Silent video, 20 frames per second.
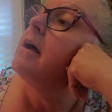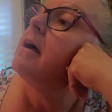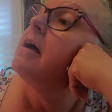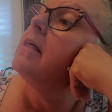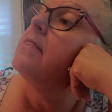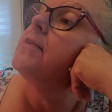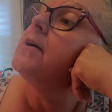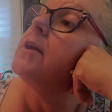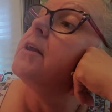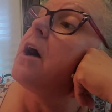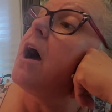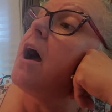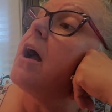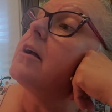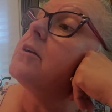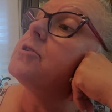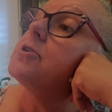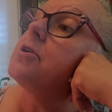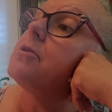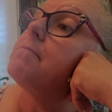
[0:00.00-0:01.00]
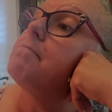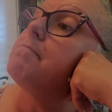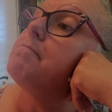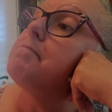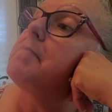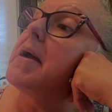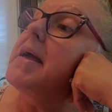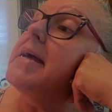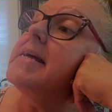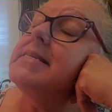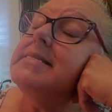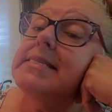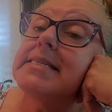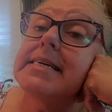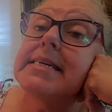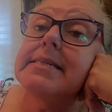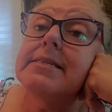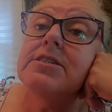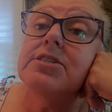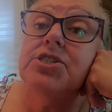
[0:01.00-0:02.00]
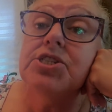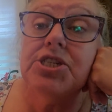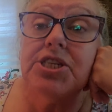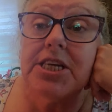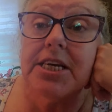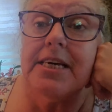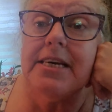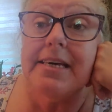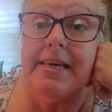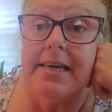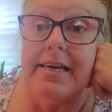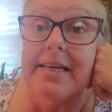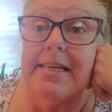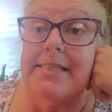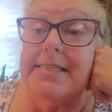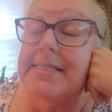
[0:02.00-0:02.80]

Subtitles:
The doctor bandaged it and